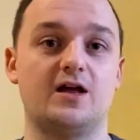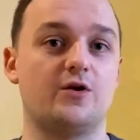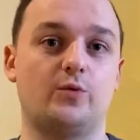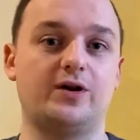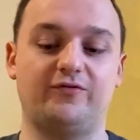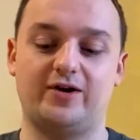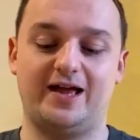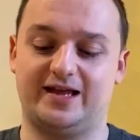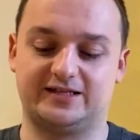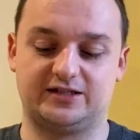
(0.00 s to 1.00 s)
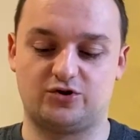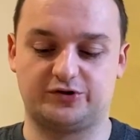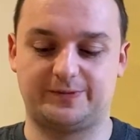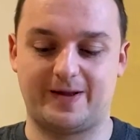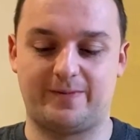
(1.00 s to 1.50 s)
Whatever it is in
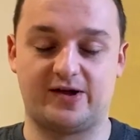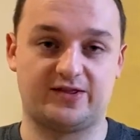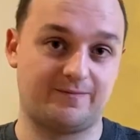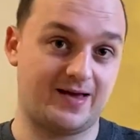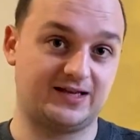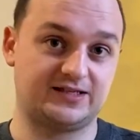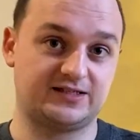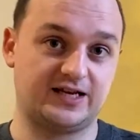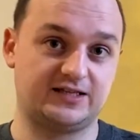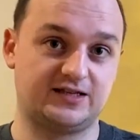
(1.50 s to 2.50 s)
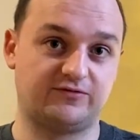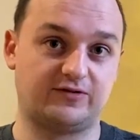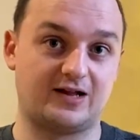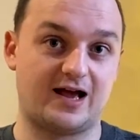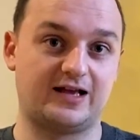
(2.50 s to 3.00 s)
Dr. Pepper that makes it taste
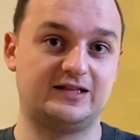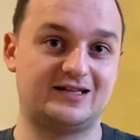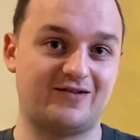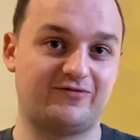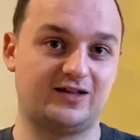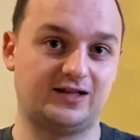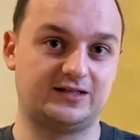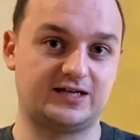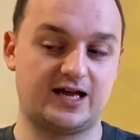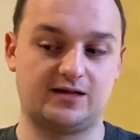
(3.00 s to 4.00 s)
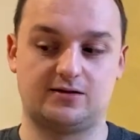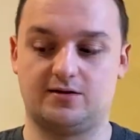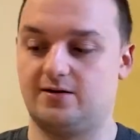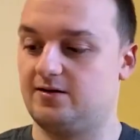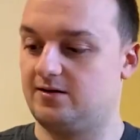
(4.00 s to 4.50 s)
different, I can definitely tell
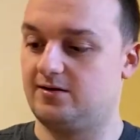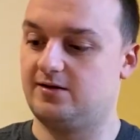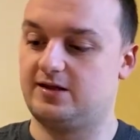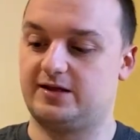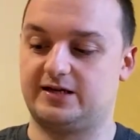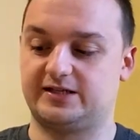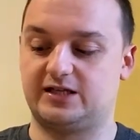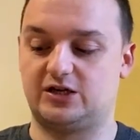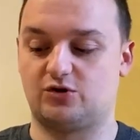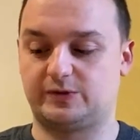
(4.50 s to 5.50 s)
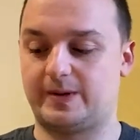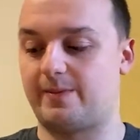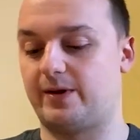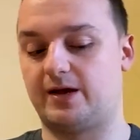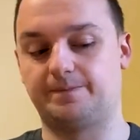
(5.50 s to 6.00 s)
that it's in the Dr.
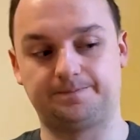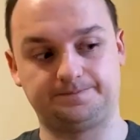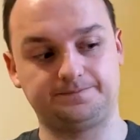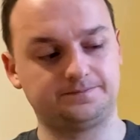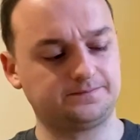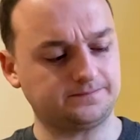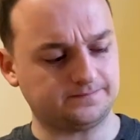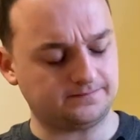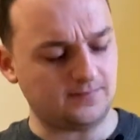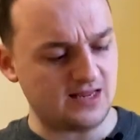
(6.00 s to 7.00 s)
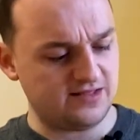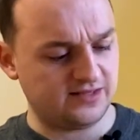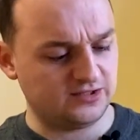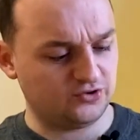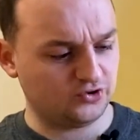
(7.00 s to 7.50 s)
Pepper.
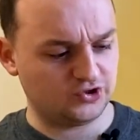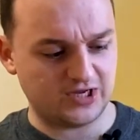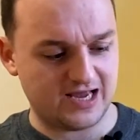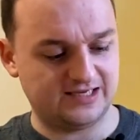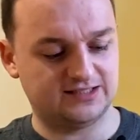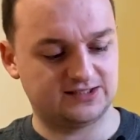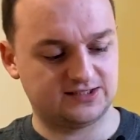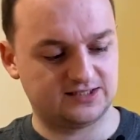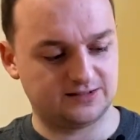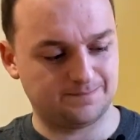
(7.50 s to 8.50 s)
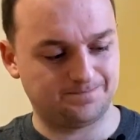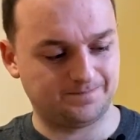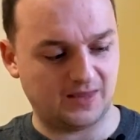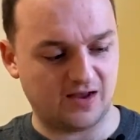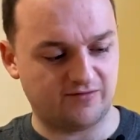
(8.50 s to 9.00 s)
This just tastes
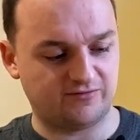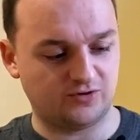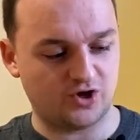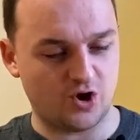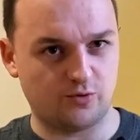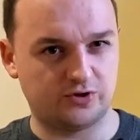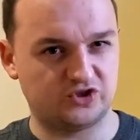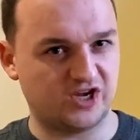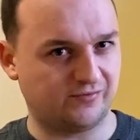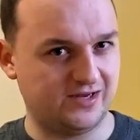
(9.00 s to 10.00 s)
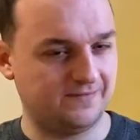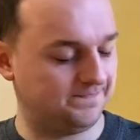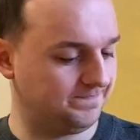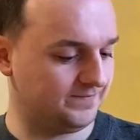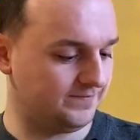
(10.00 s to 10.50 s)
of Coke cherry,
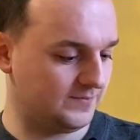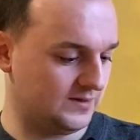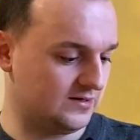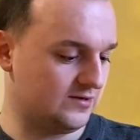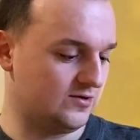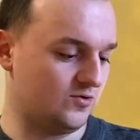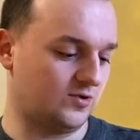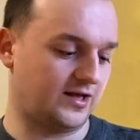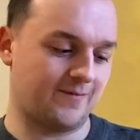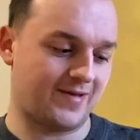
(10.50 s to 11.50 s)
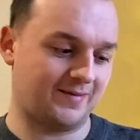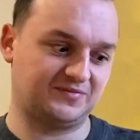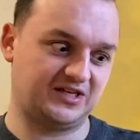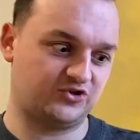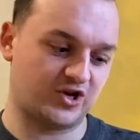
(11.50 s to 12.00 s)
or like a
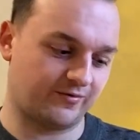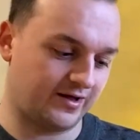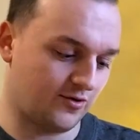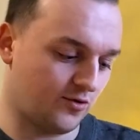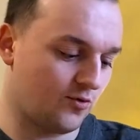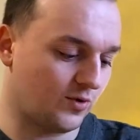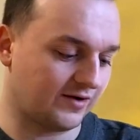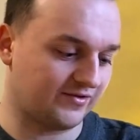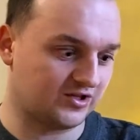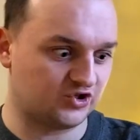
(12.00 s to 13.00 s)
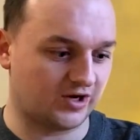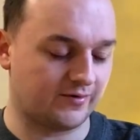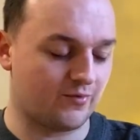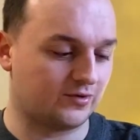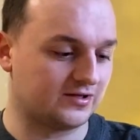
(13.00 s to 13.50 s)
Pepsi cherry, or whatever the cherry
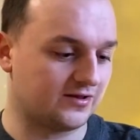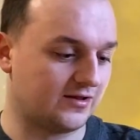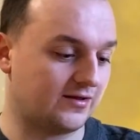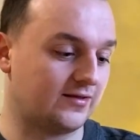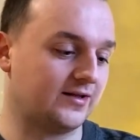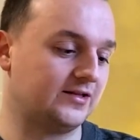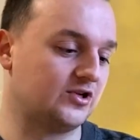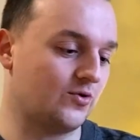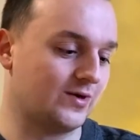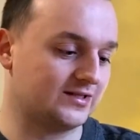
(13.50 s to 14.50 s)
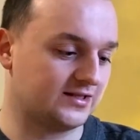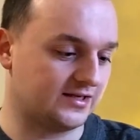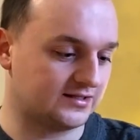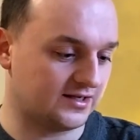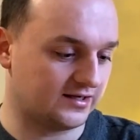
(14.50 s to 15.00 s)
one that they do is
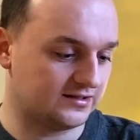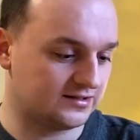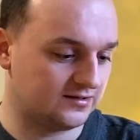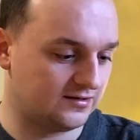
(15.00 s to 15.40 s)
these days.